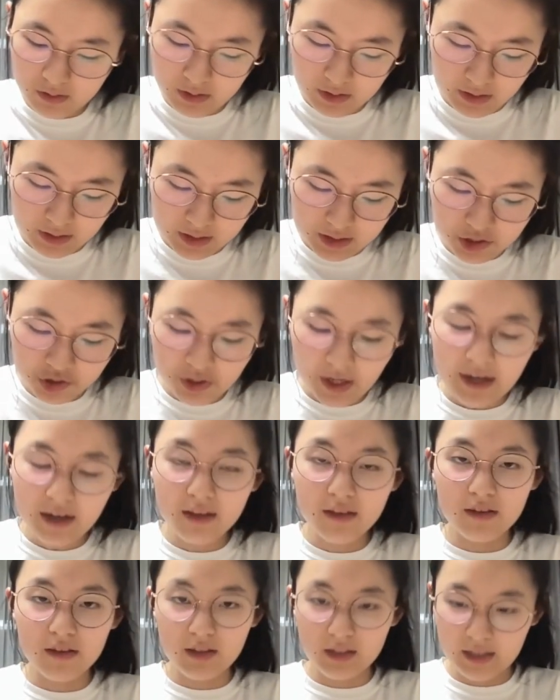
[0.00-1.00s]
Let's try
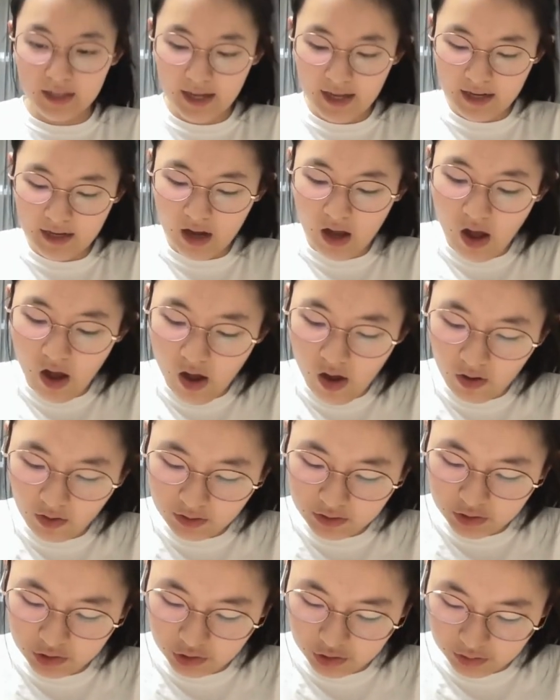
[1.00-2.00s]
to look at
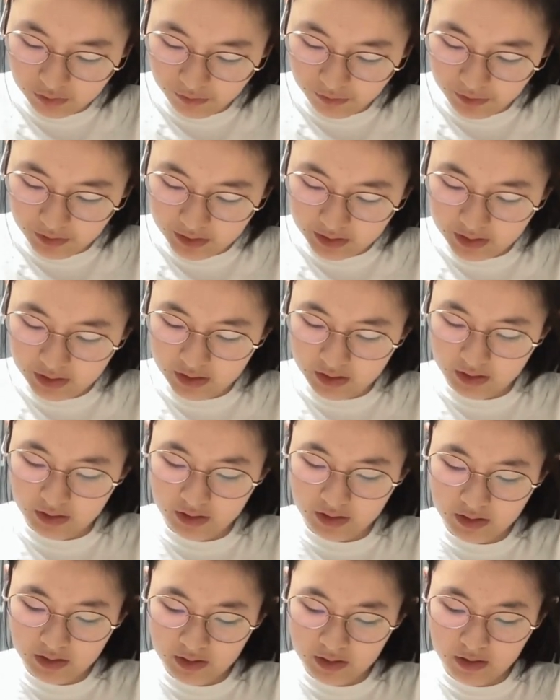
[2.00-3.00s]
oxygen, for
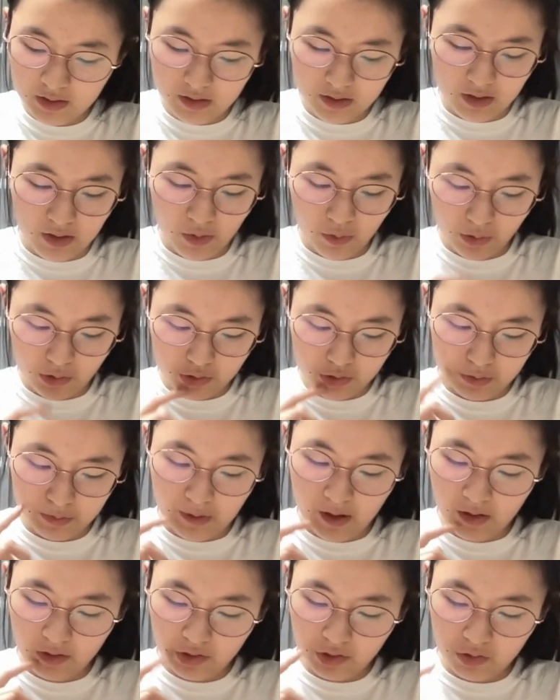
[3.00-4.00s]
instance, the O2
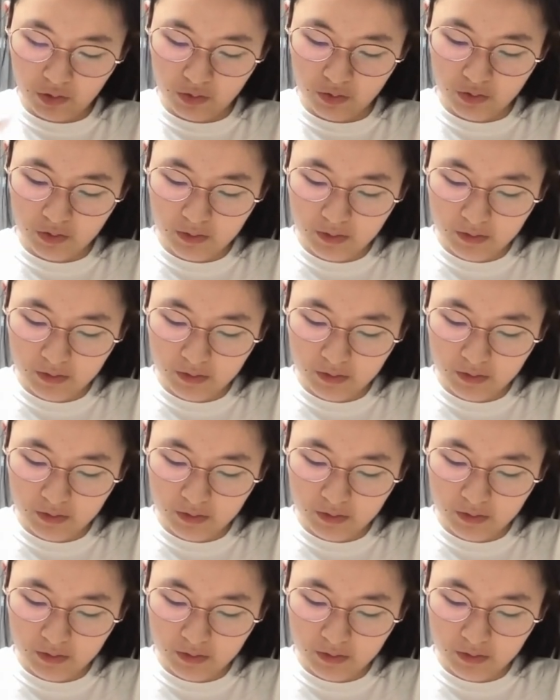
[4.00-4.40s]
molecule.